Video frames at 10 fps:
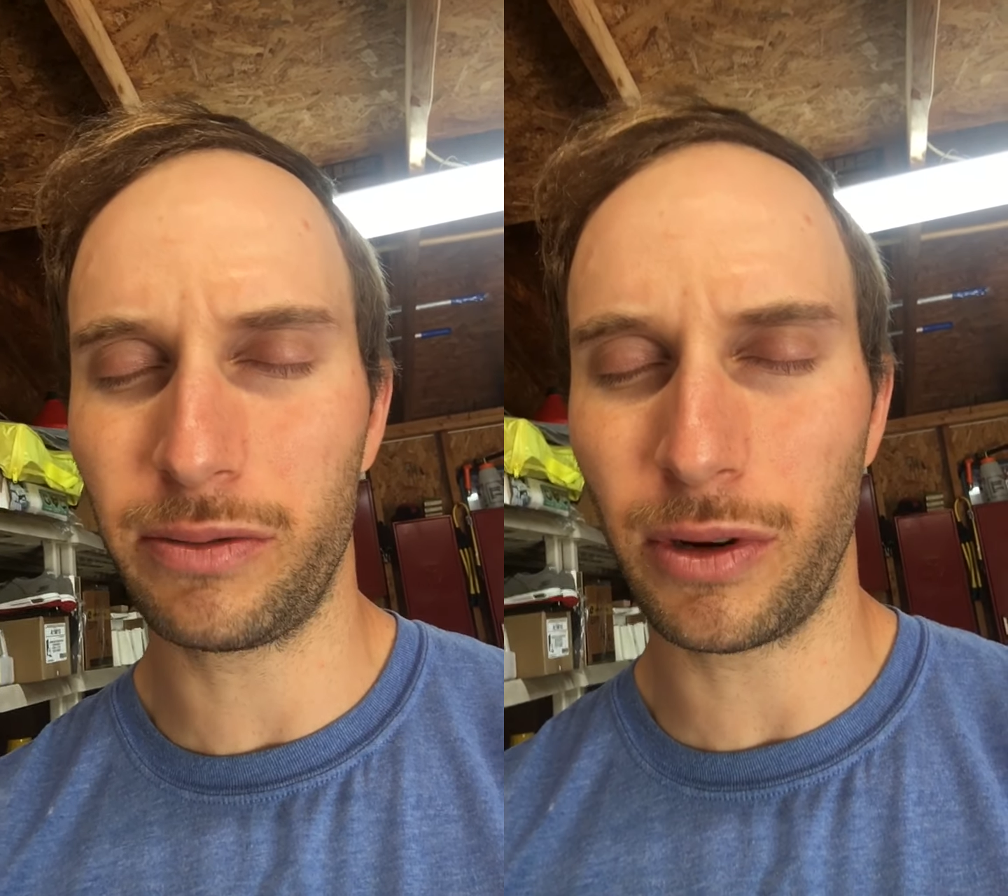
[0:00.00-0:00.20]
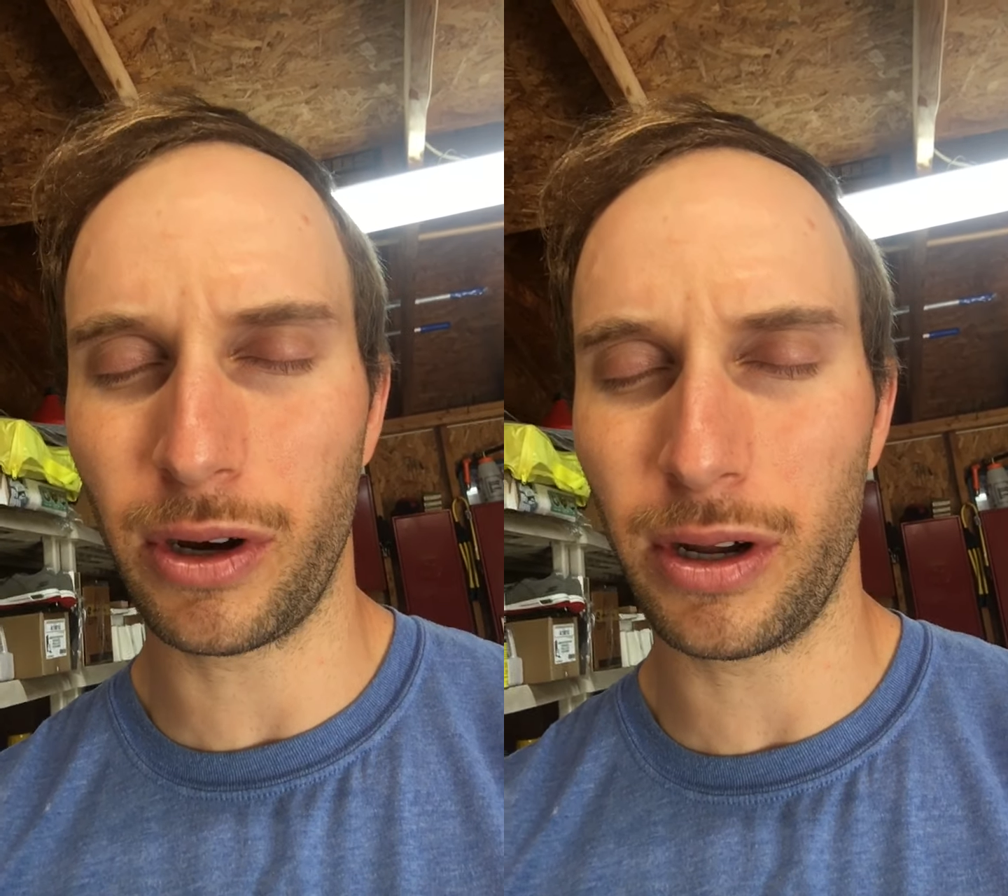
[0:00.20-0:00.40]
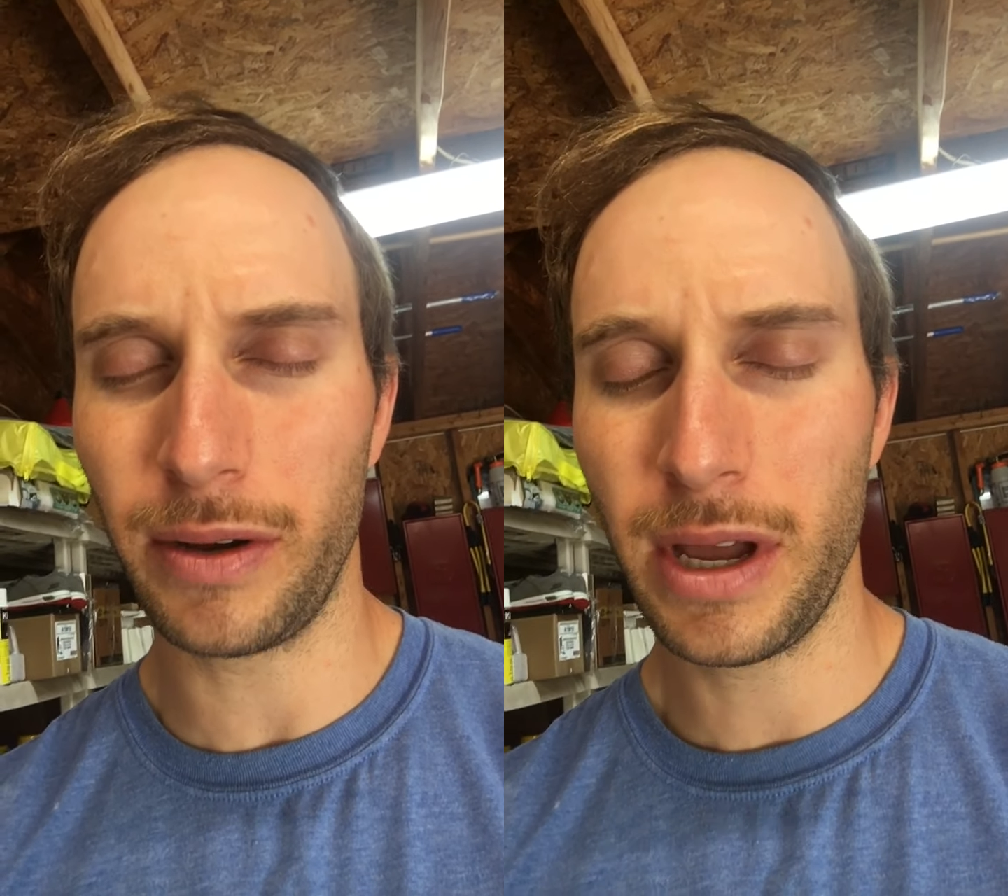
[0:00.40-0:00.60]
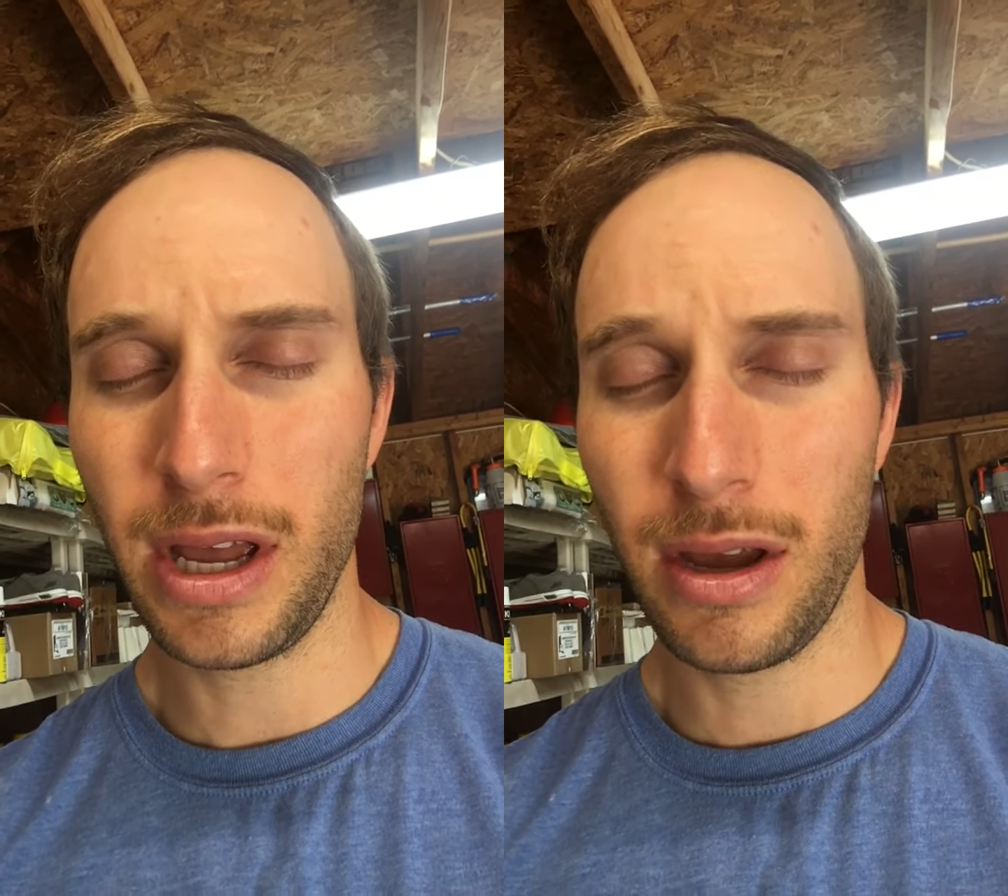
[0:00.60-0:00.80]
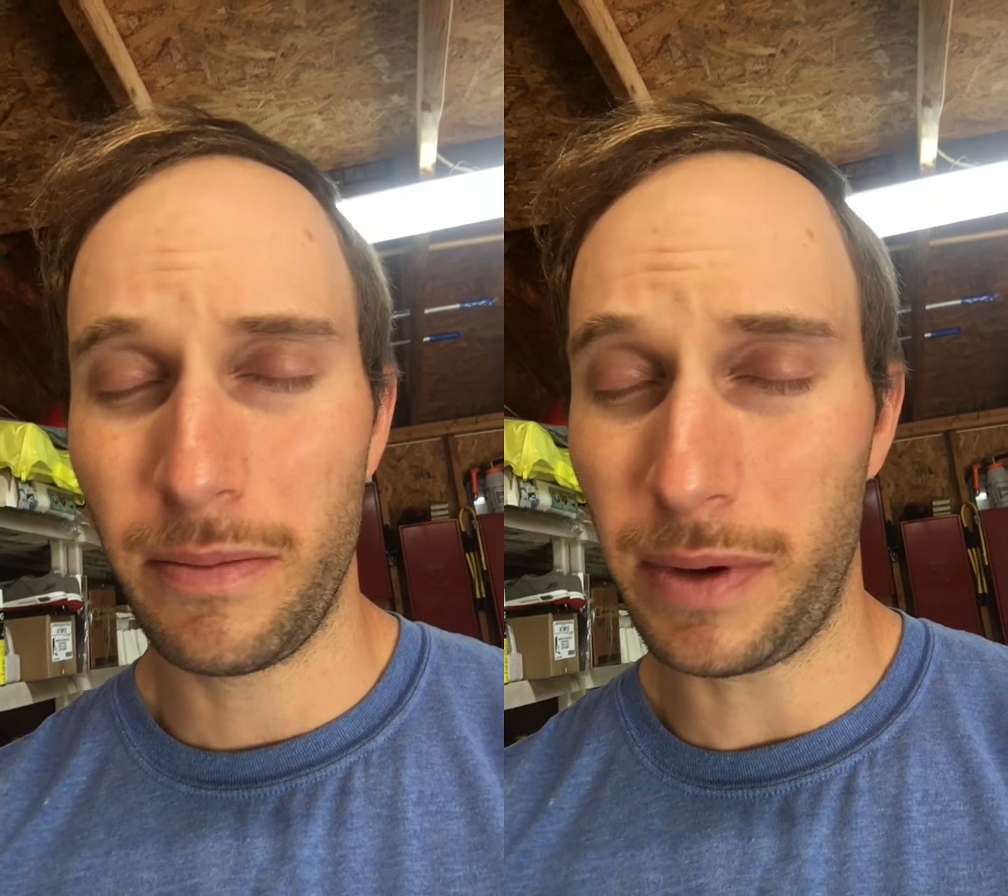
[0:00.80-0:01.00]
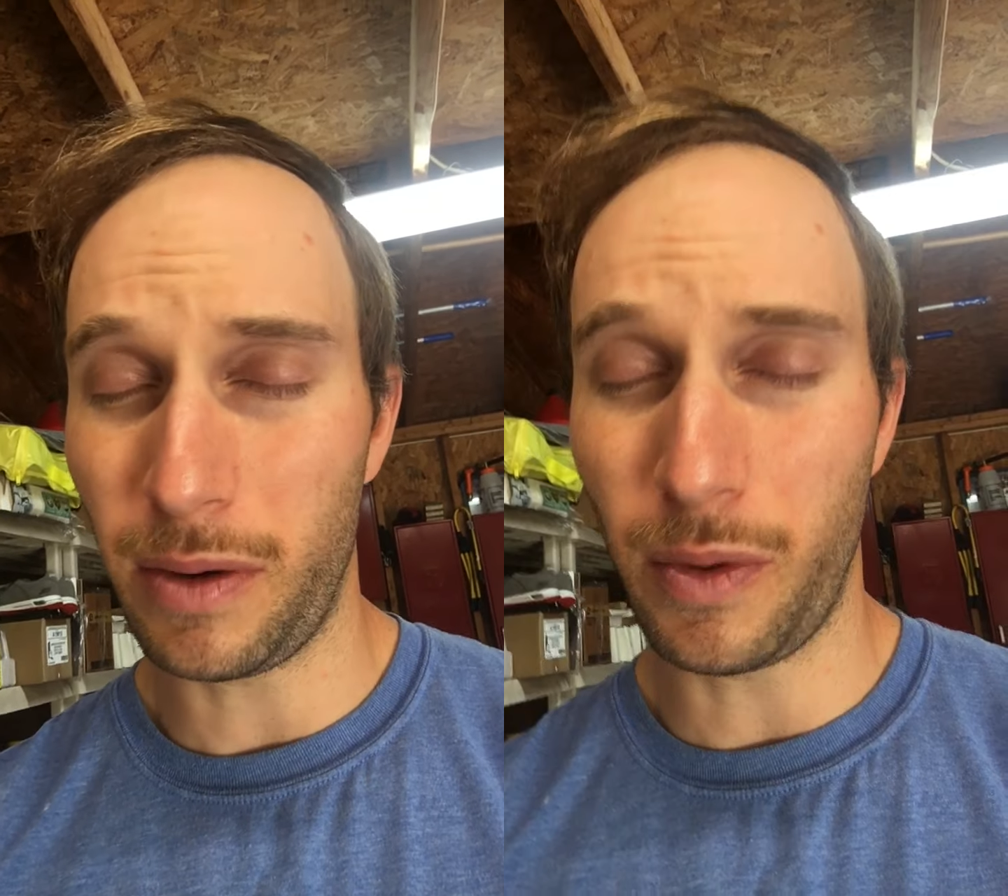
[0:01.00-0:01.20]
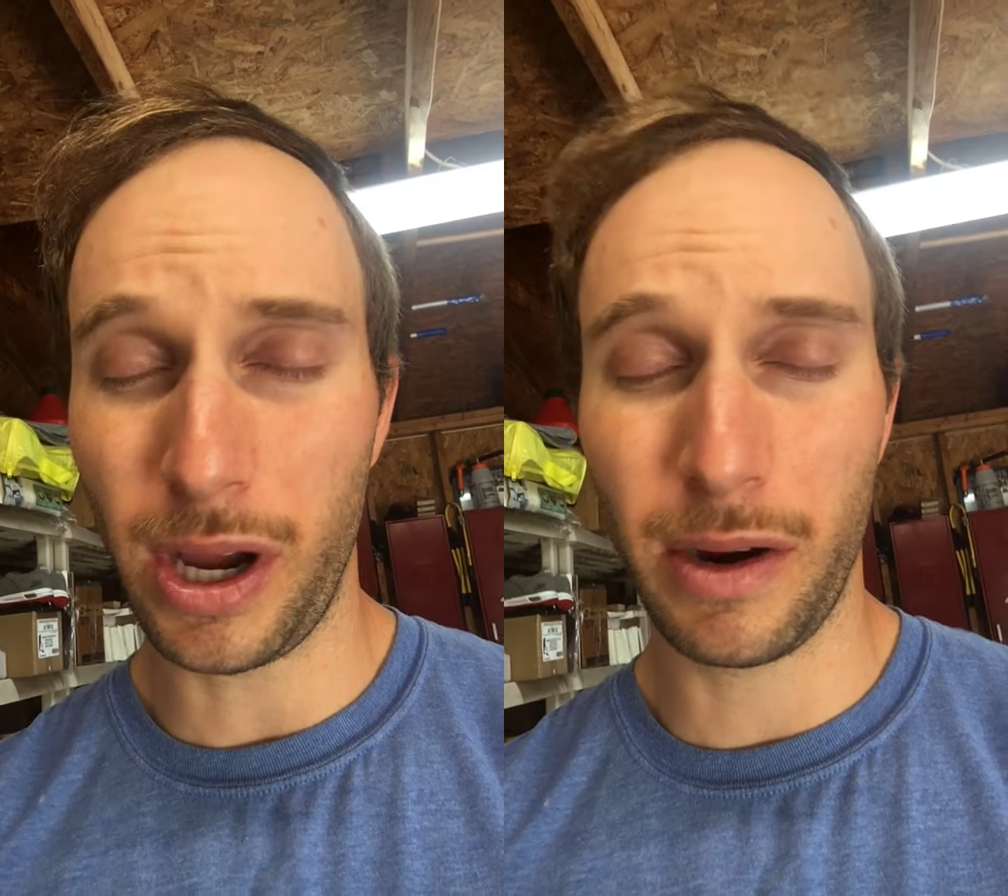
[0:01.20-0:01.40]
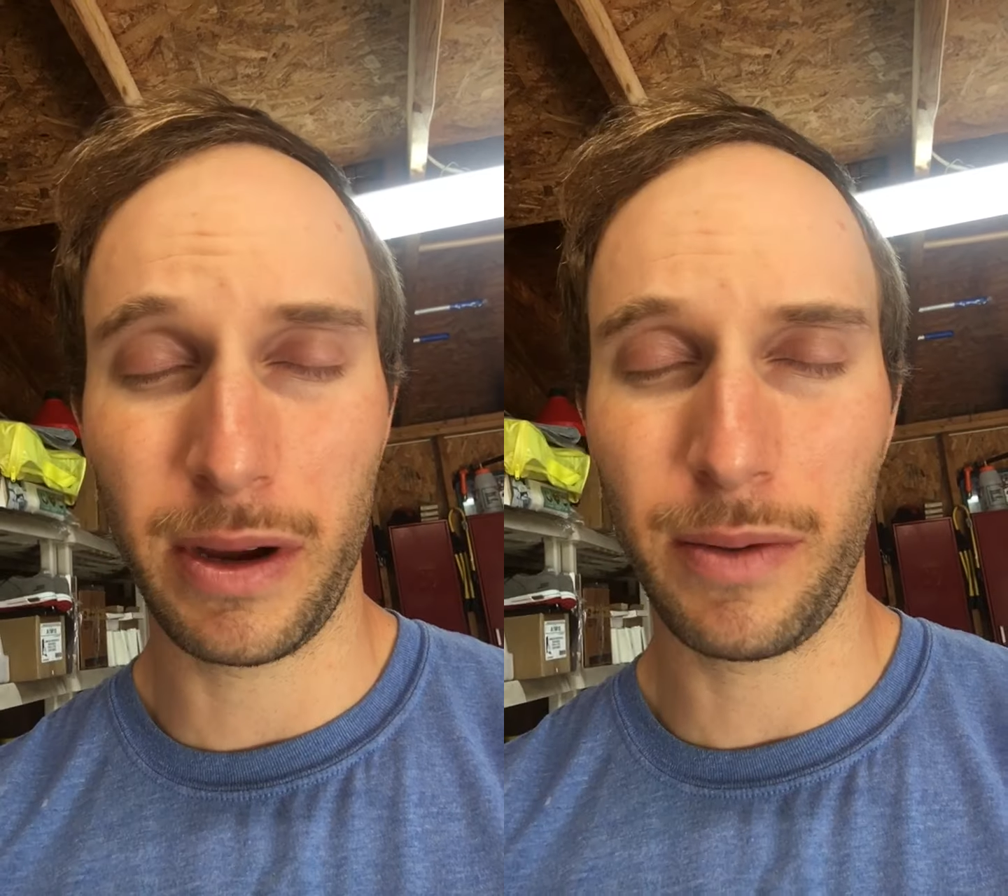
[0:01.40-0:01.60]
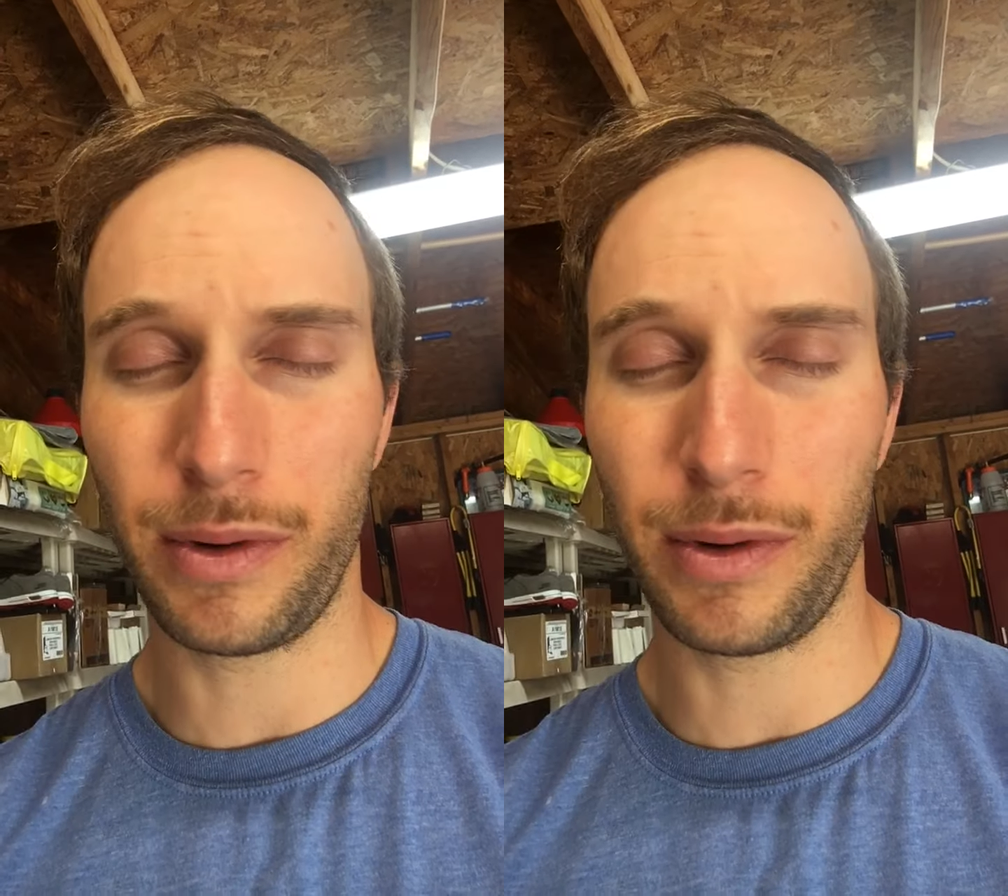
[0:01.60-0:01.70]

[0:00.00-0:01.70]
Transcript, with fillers: we're going to be weary.